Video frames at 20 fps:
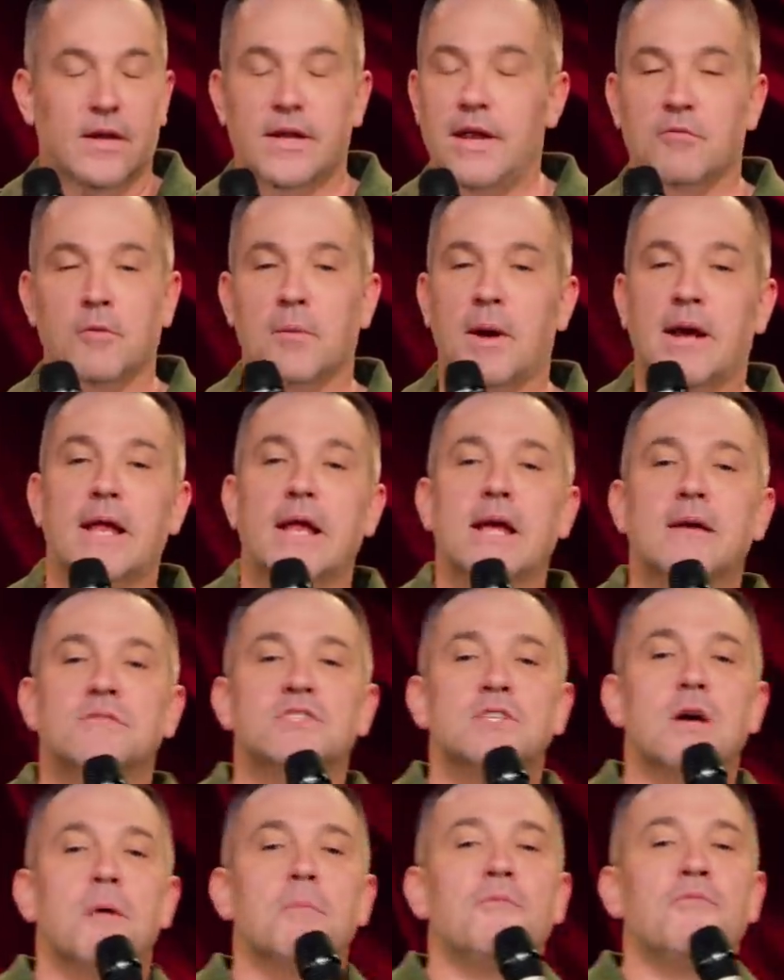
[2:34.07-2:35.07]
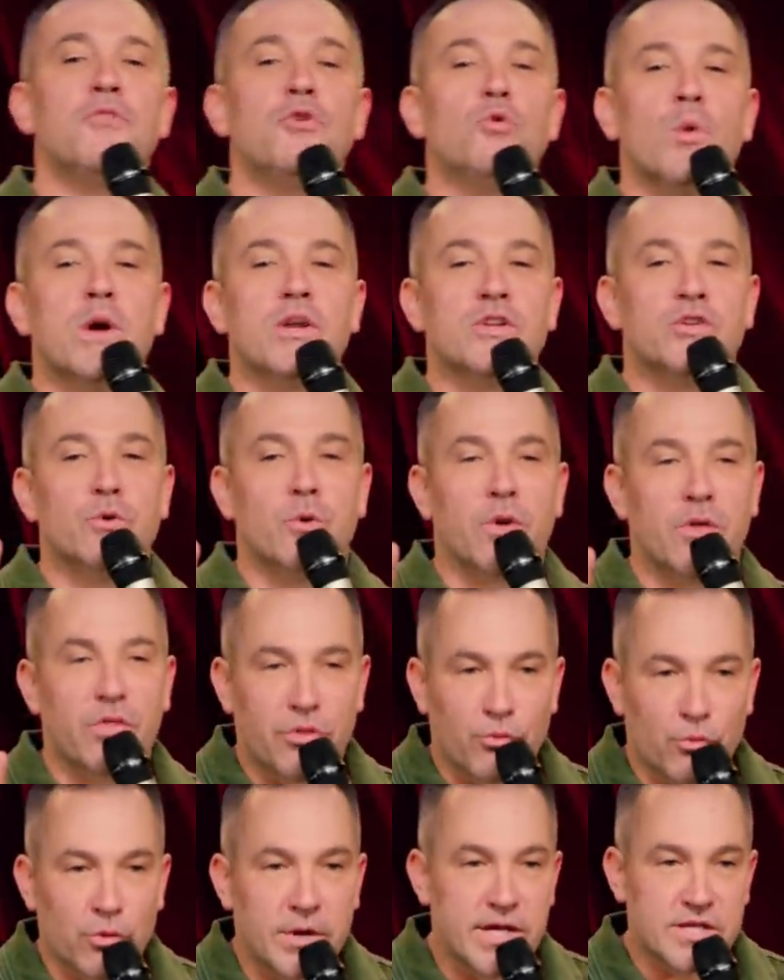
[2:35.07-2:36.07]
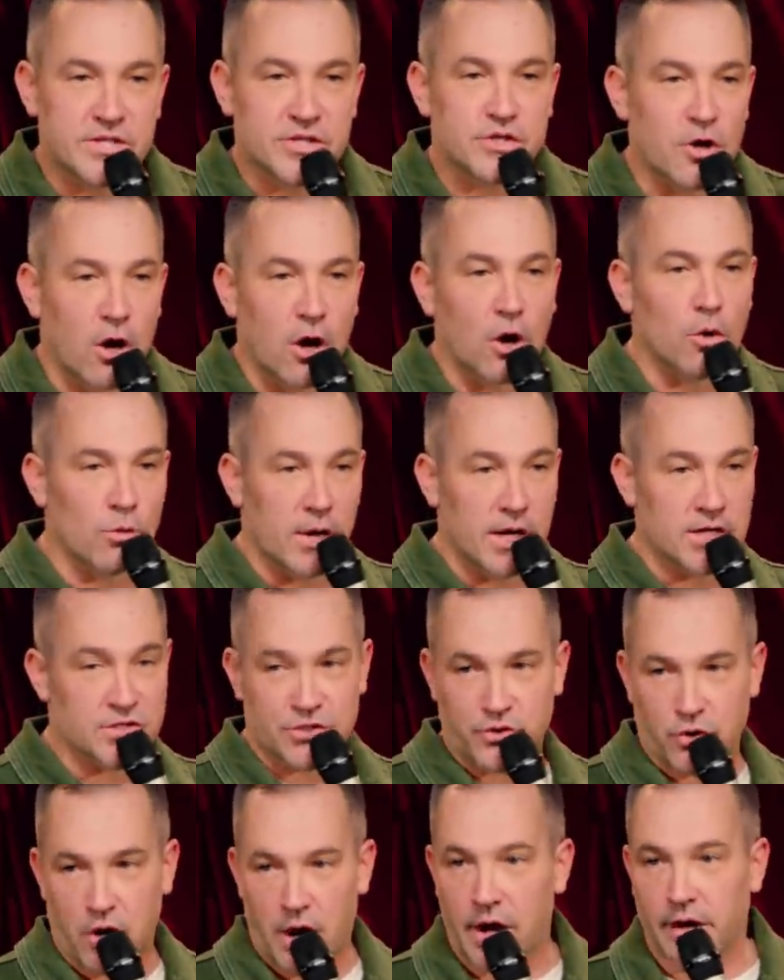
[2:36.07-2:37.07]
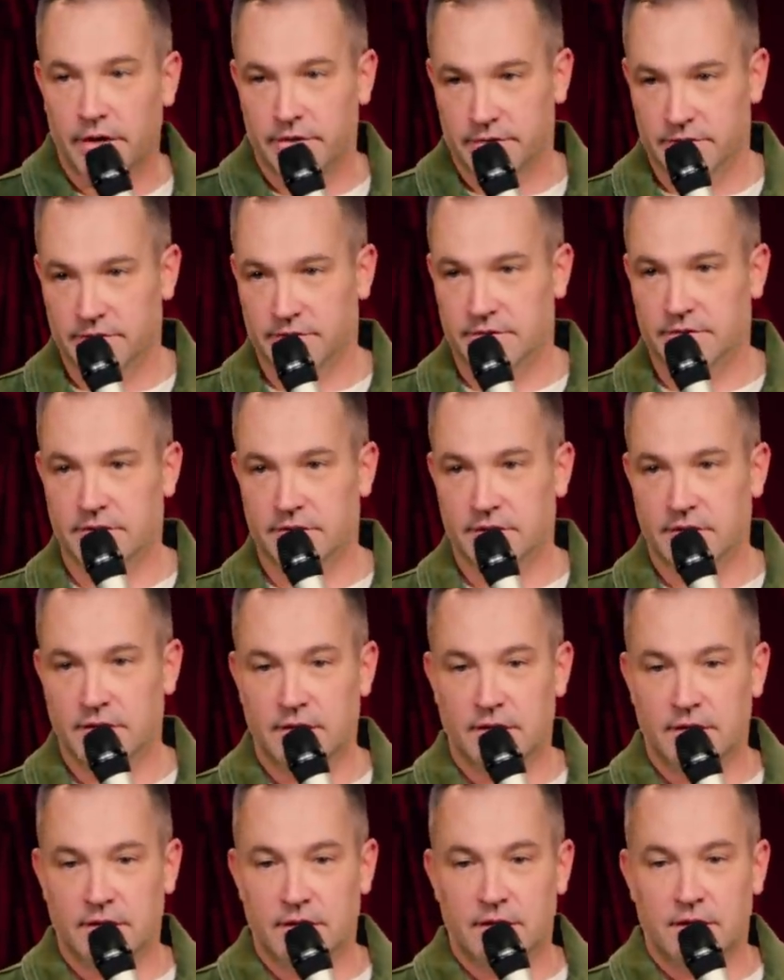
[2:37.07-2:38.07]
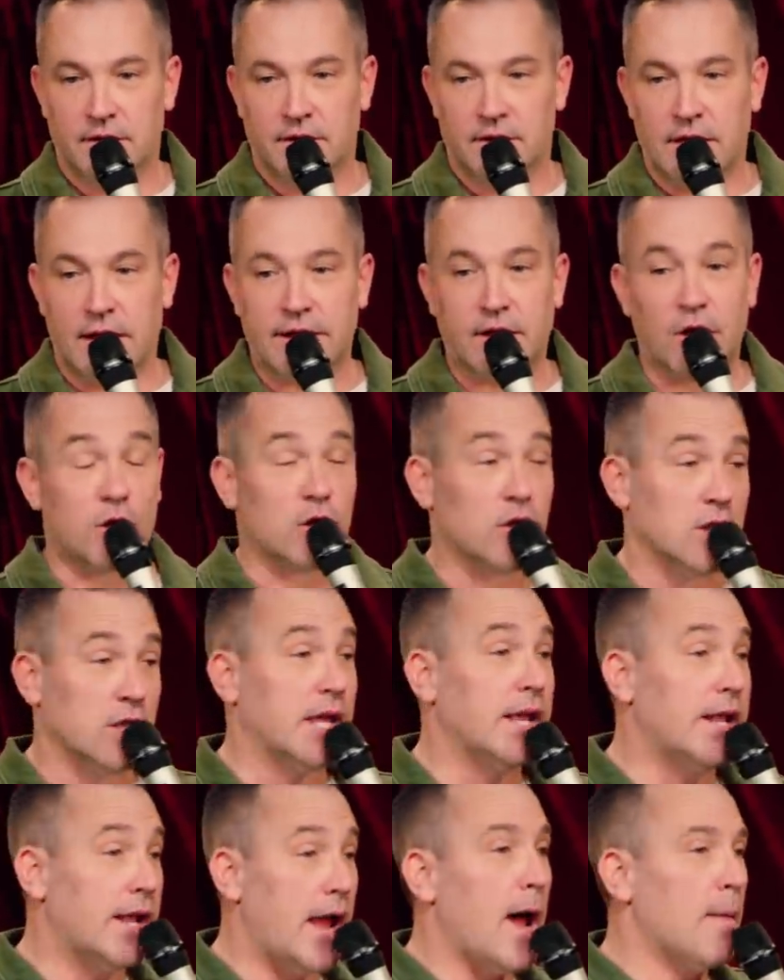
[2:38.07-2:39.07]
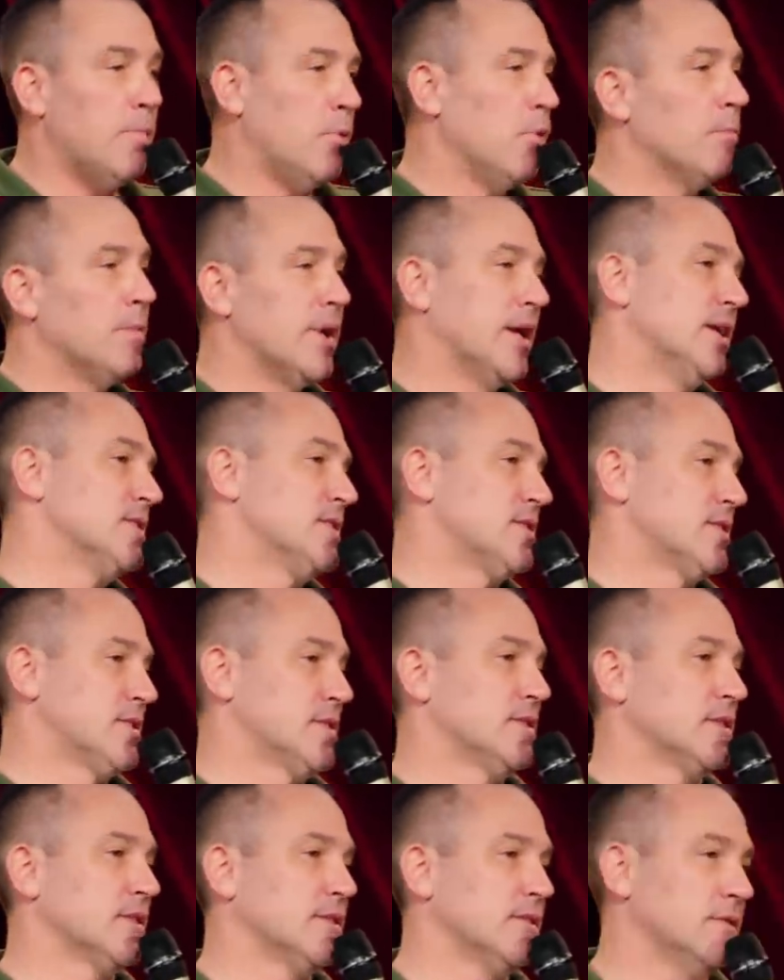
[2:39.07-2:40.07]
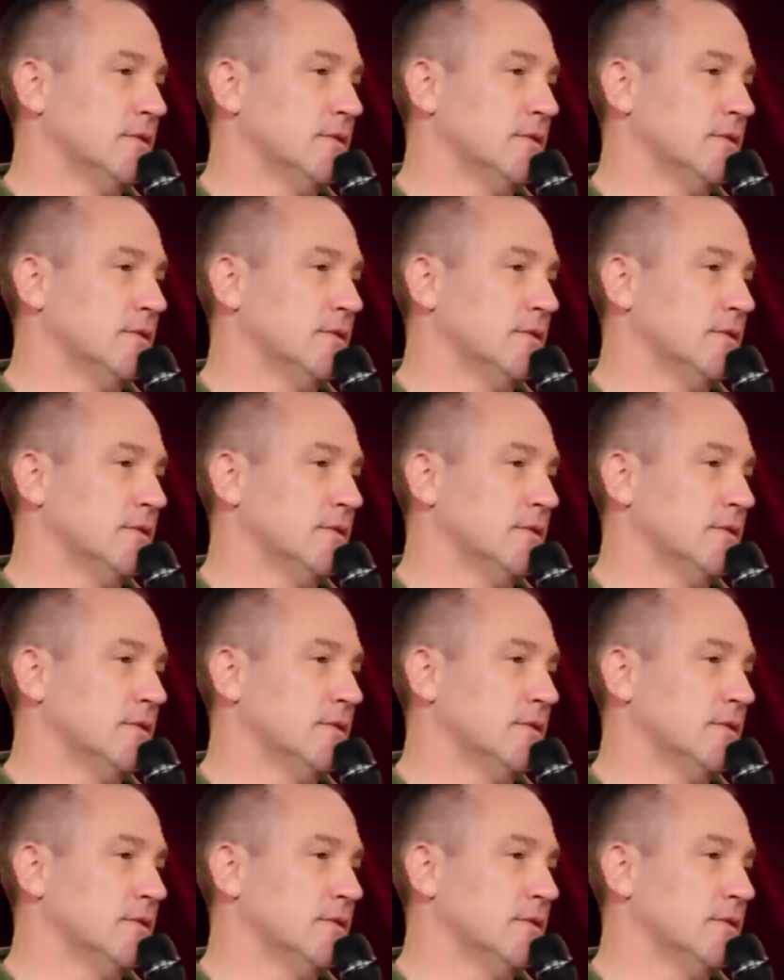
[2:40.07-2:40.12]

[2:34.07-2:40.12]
Never mind. If some of you went to a 3-star restaurant, like a clean Applebee's.